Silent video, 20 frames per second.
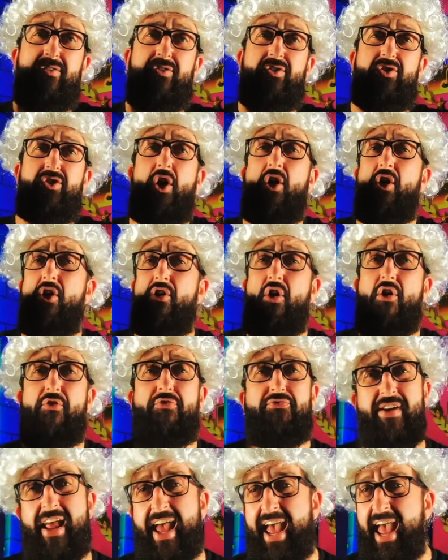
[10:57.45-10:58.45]
turn
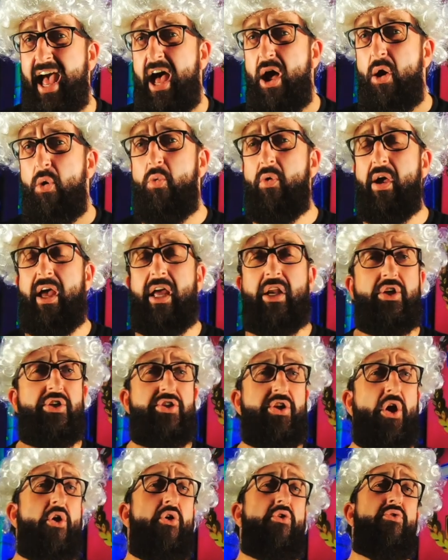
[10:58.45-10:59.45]
off now and
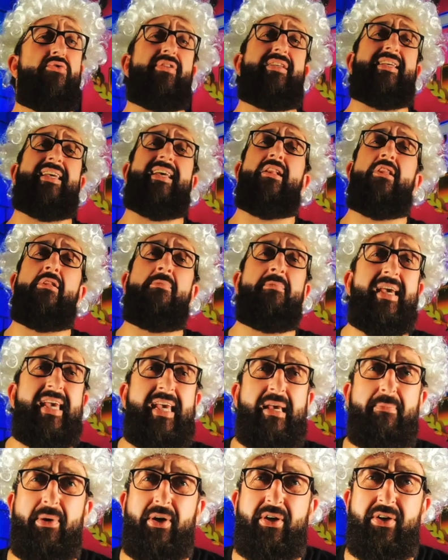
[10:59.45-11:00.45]
don't kill
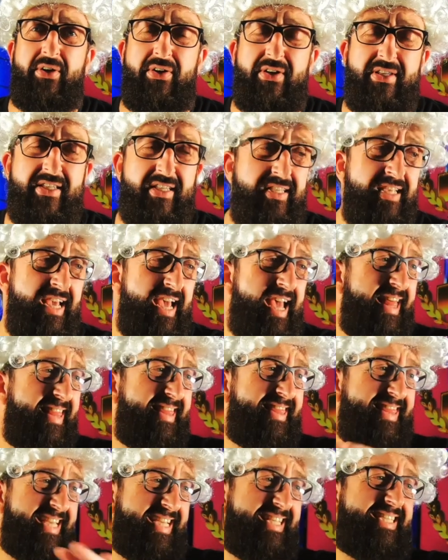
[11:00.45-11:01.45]
me because
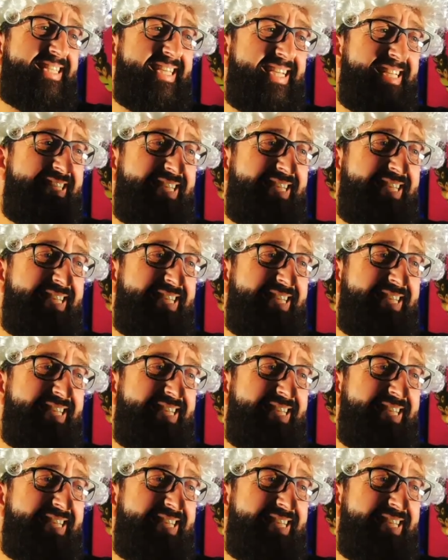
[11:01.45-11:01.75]
this is